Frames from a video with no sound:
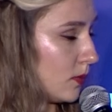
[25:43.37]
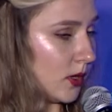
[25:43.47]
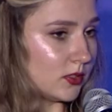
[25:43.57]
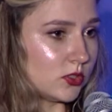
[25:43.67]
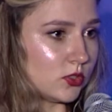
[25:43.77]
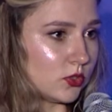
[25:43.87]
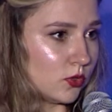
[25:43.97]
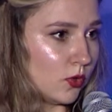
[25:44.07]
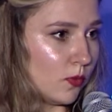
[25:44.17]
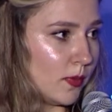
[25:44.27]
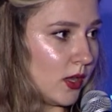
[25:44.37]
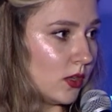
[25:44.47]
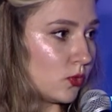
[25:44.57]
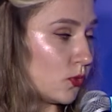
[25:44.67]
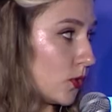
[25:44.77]
but to make
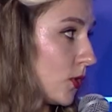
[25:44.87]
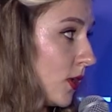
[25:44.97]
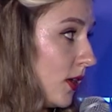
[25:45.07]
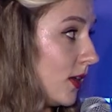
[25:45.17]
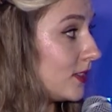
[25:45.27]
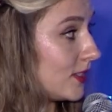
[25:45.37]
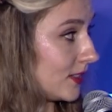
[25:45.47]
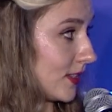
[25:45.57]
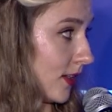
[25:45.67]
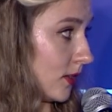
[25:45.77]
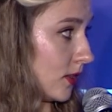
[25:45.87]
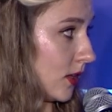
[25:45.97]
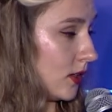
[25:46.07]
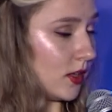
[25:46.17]
it work, it's the second thing.